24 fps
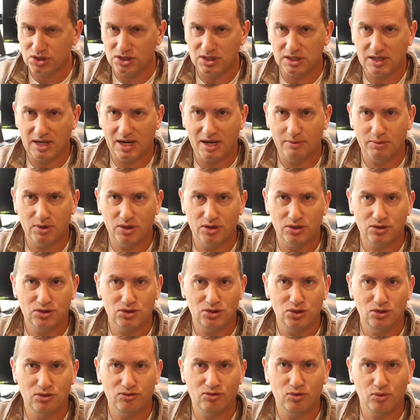a camera, there's
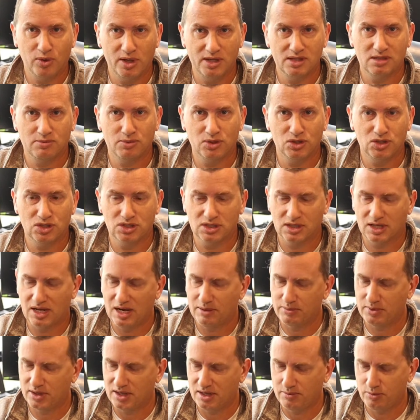two different ways to purchase a
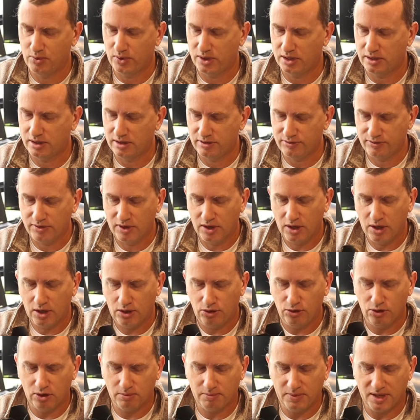camera that I'm aware of.
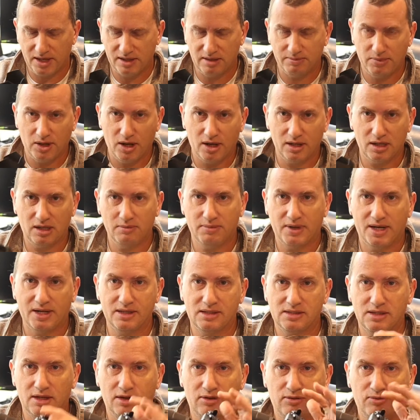You can buy the body by
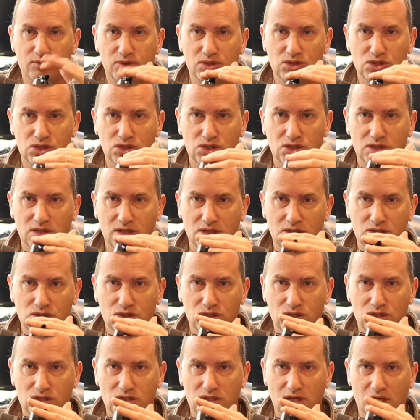itself, which is
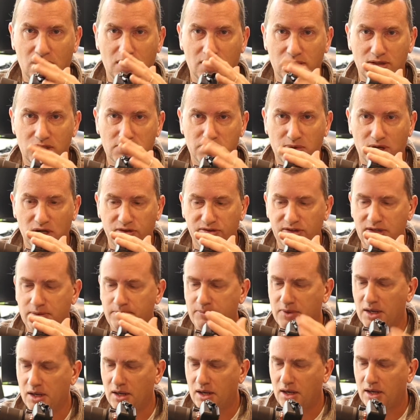just this part of it,
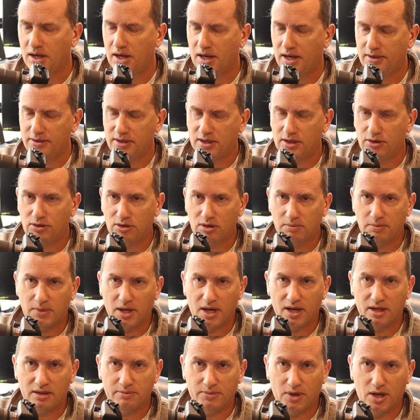and then you can
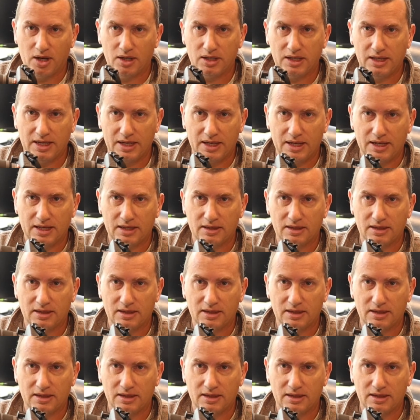buy the body and